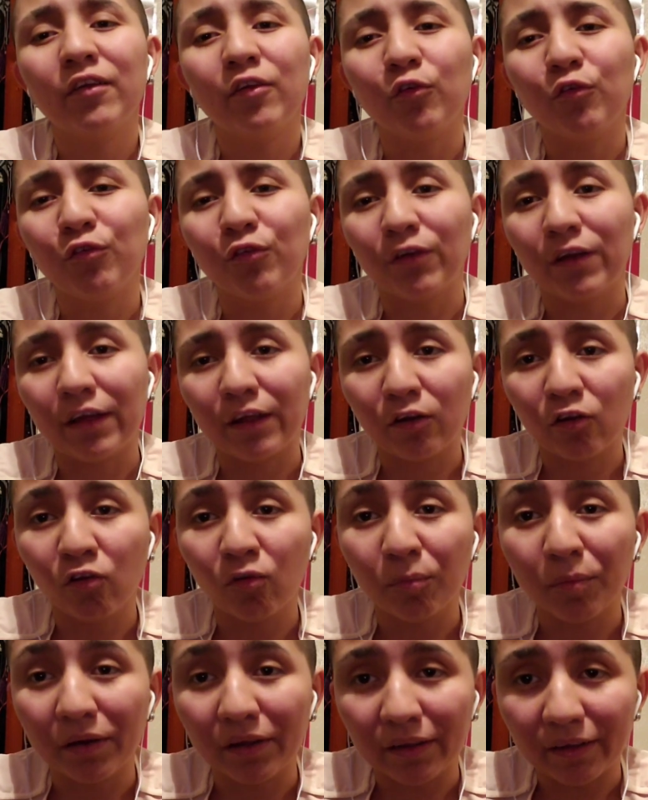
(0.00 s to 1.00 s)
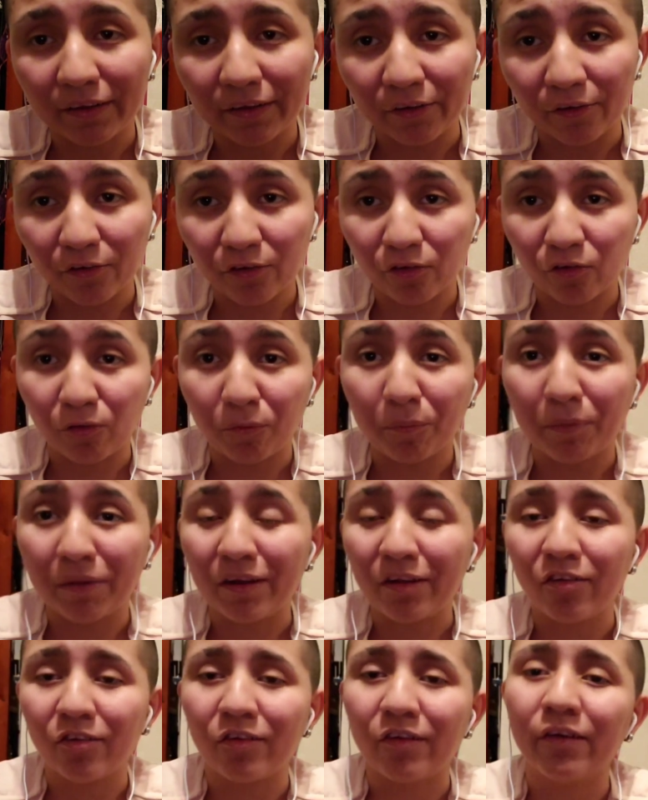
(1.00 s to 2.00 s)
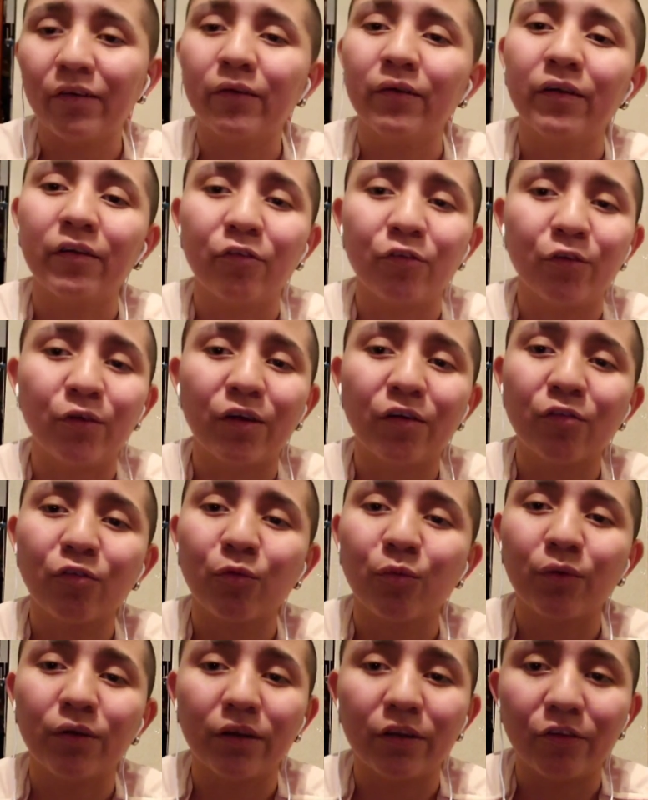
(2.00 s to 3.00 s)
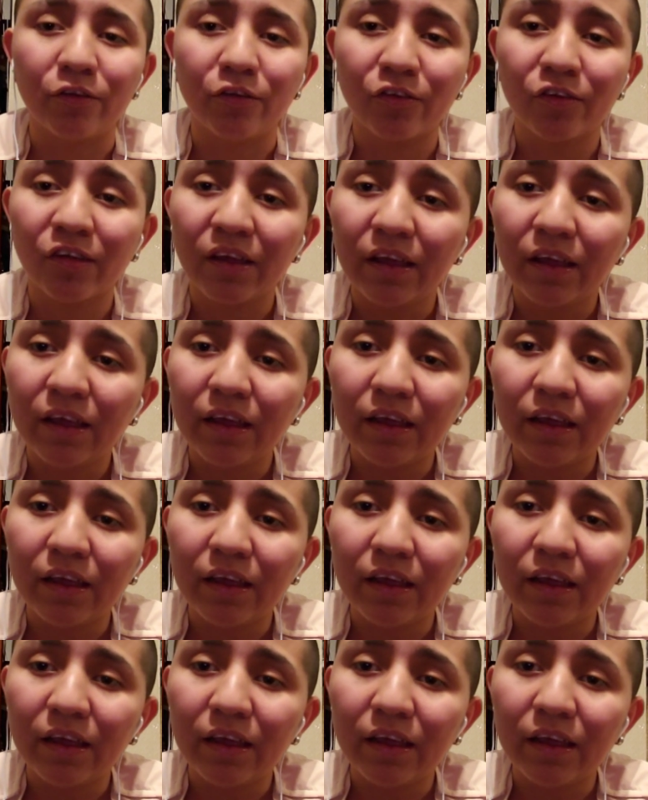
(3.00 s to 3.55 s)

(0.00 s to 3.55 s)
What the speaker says: you feel like nobody cares, nobody's there, if you ever want to just